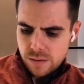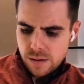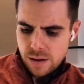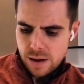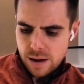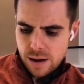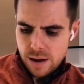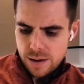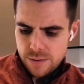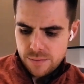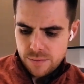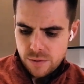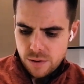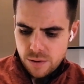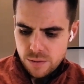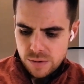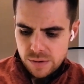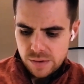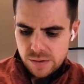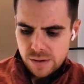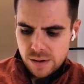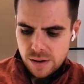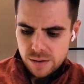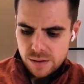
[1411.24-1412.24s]
like I've
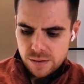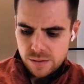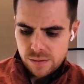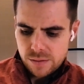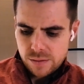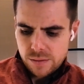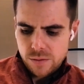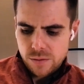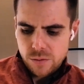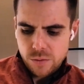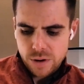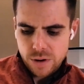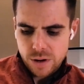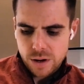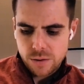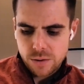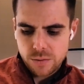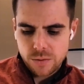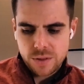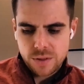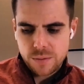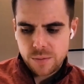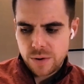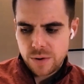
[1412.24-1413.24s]
always said, you want to
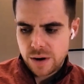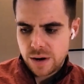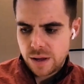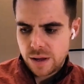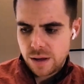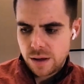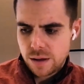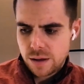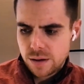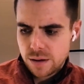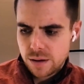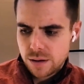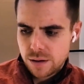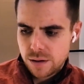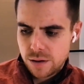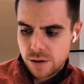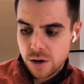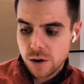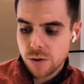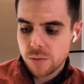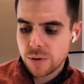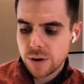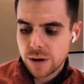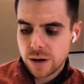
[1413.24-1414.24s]
go where the money,
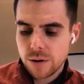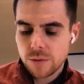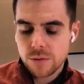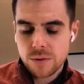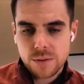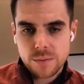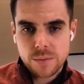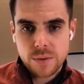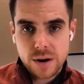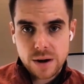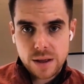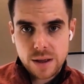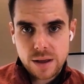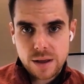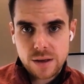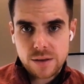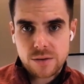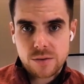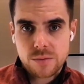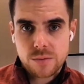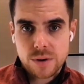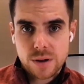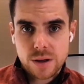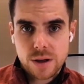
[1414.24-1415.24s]
you don't want to go where the money
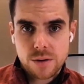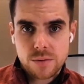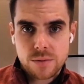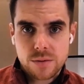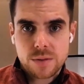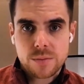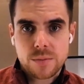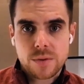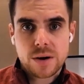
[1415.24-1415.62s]
is. You want to go where the